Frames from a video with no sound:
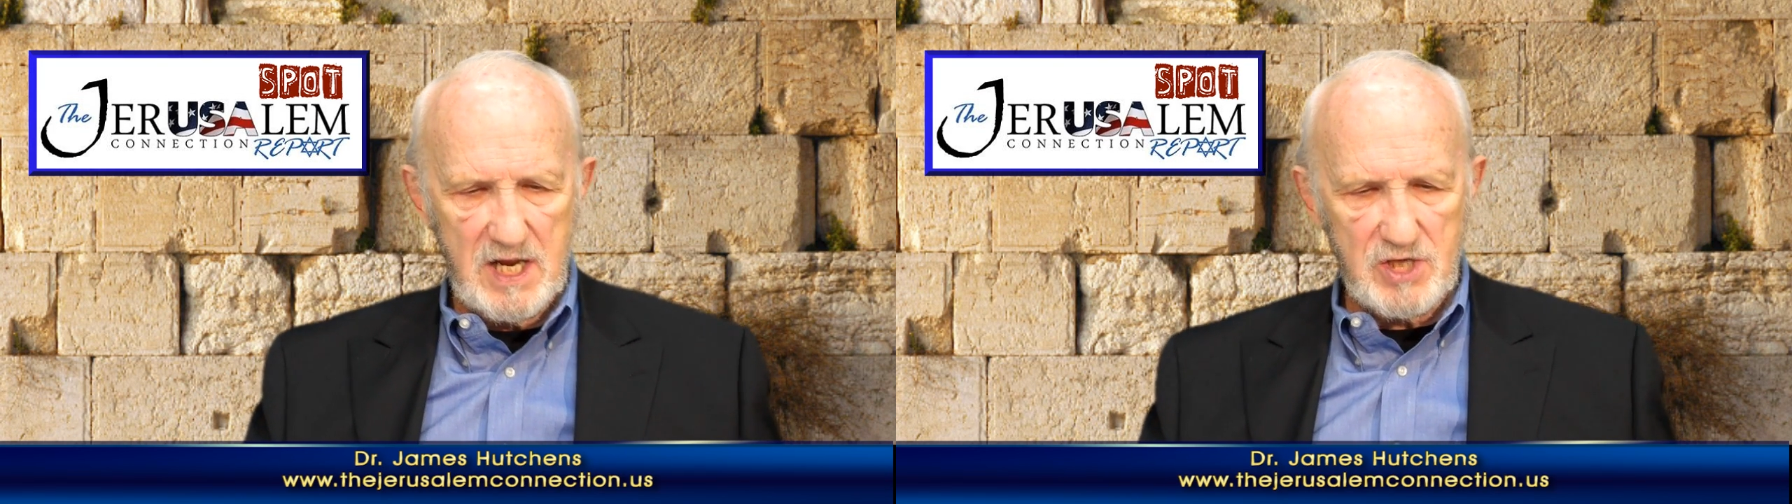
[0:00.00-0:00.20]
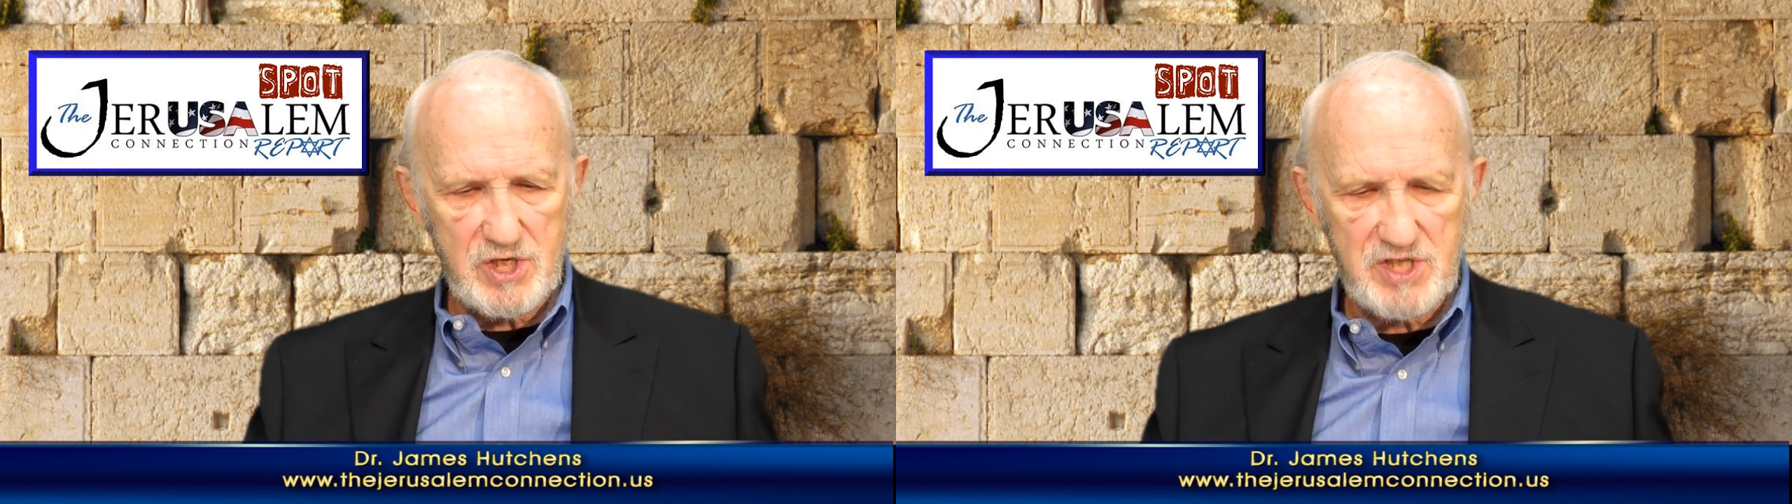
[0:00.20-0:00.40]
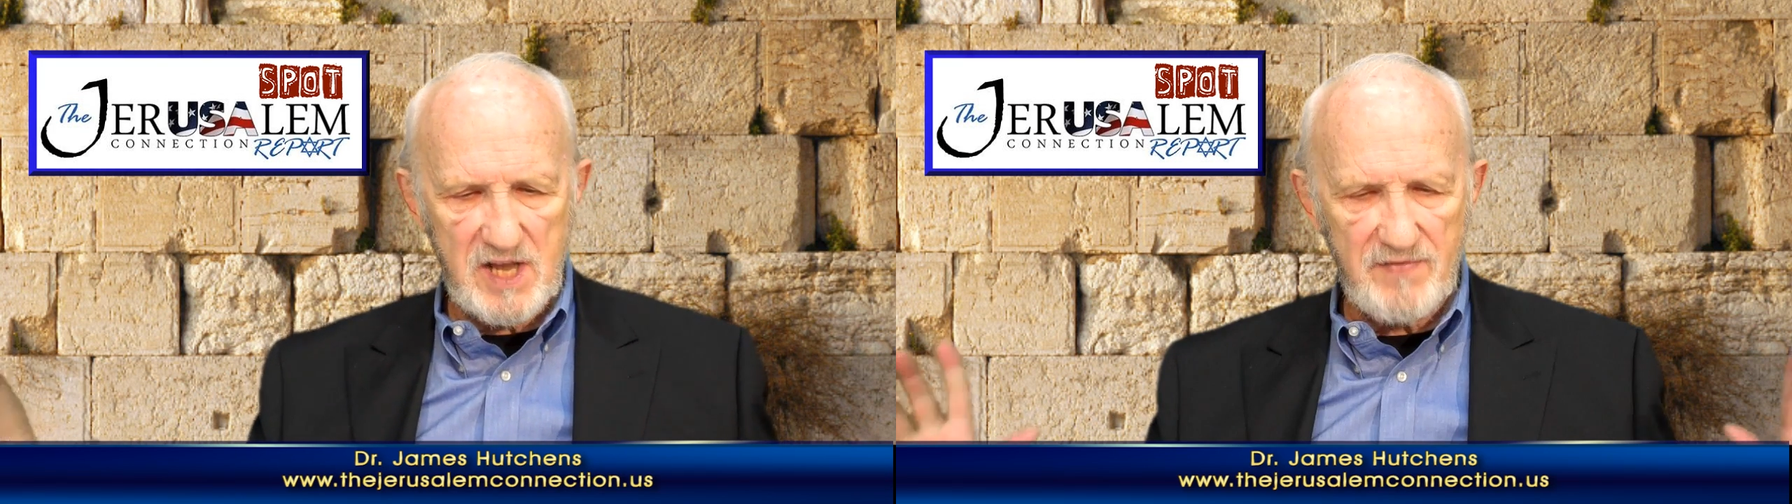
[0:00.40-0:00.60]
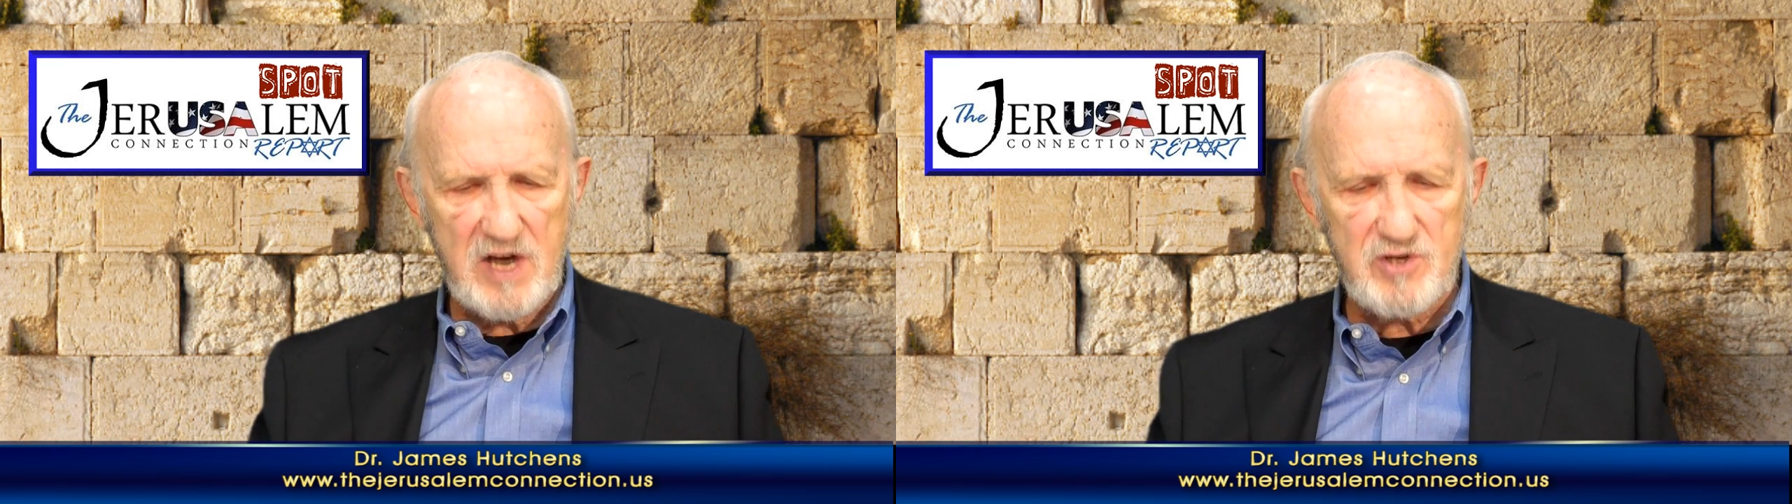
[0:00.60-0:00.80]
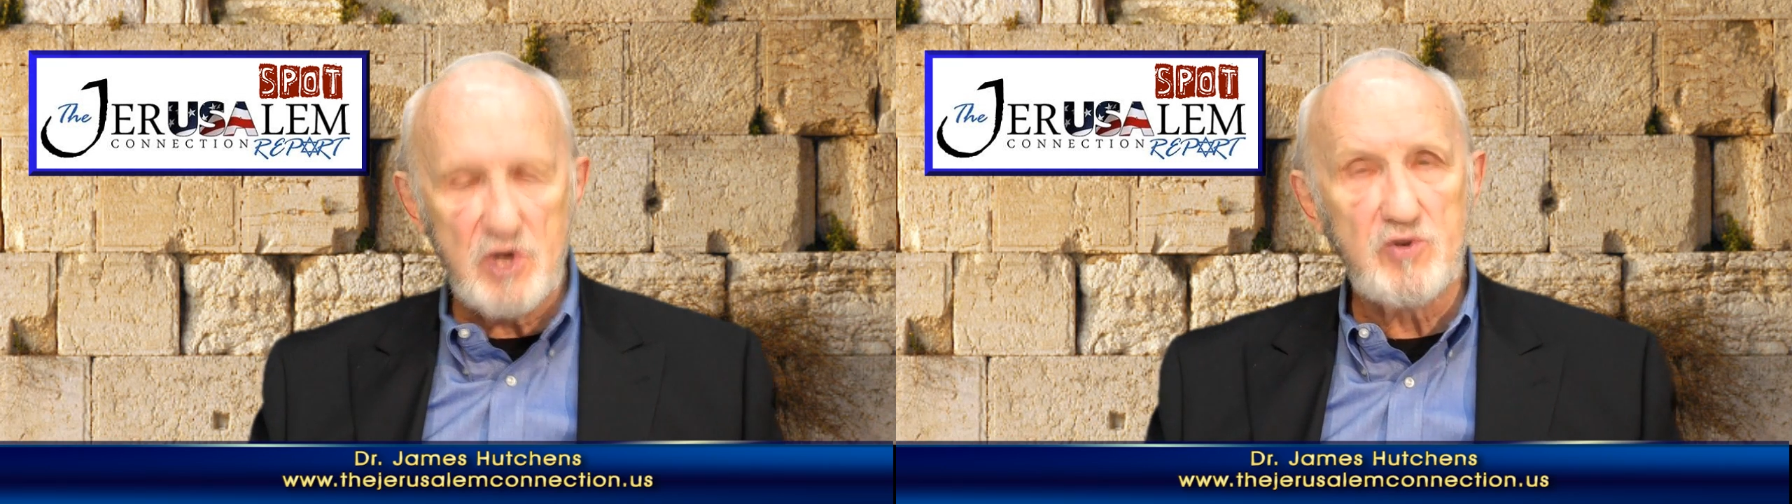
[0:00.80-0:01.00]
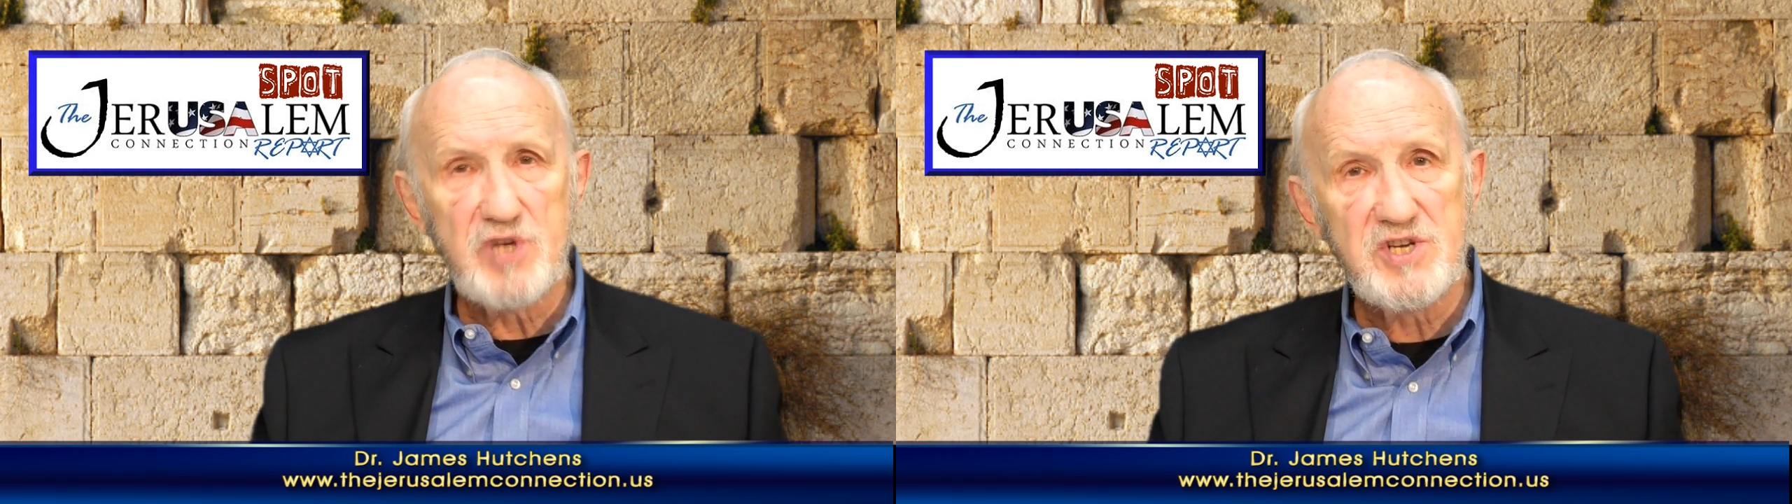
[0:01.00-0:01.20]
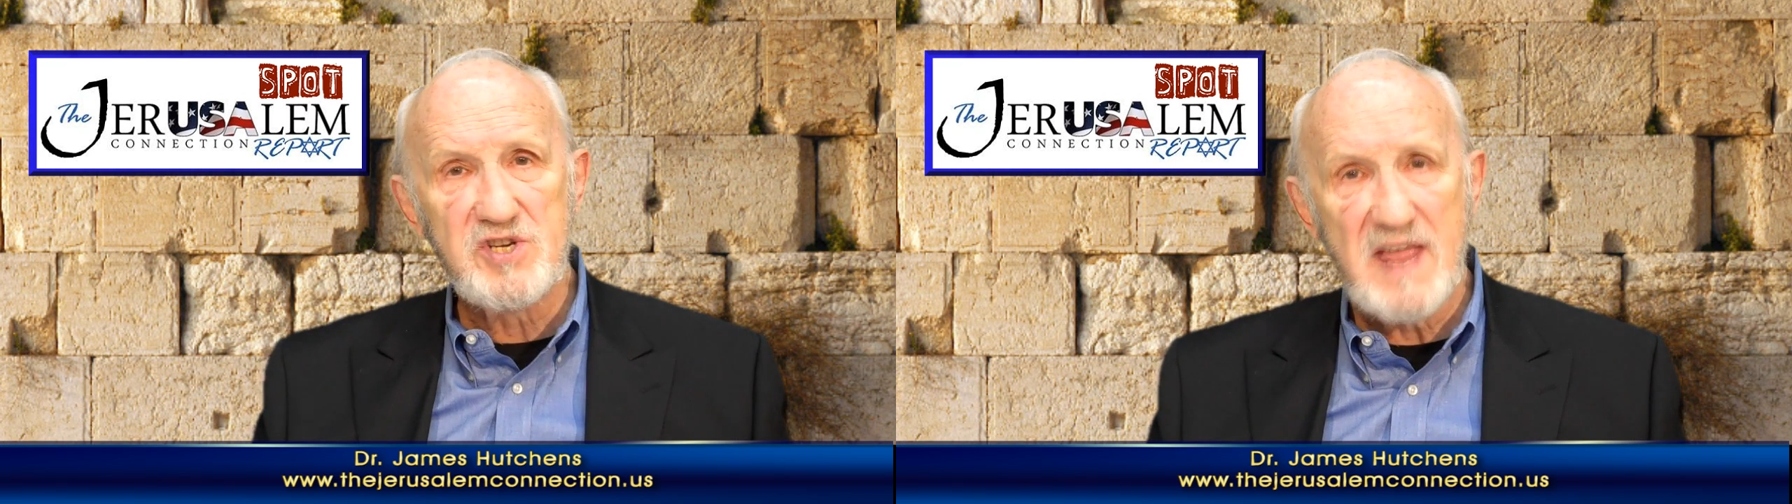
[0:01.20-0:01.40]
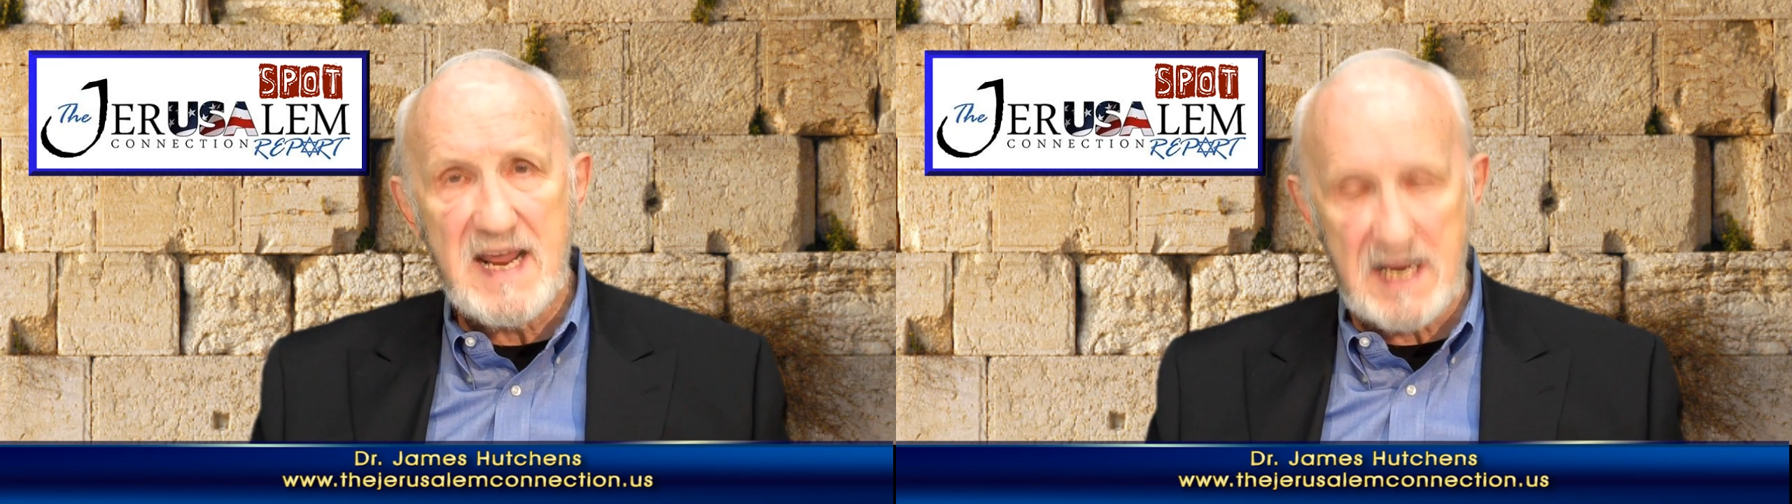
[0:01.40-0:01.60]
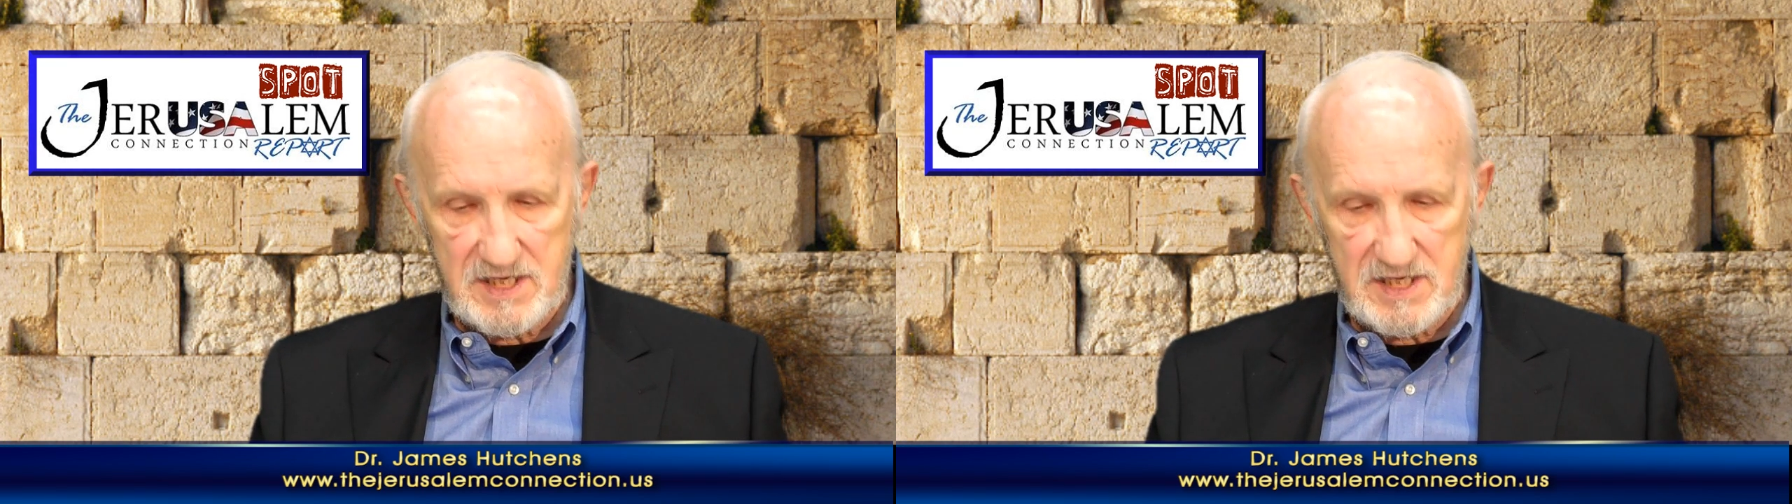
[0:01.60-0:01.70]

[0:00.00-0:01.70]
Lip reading: She said, "There's no such thing